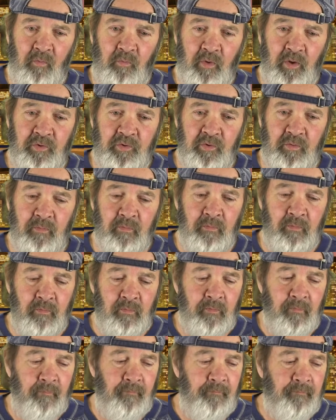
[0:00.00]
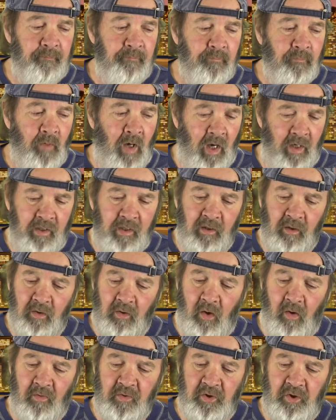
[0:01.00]
Richard?" "I need a
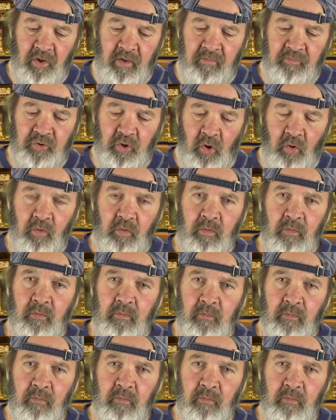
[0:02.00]
long sleeve shirt."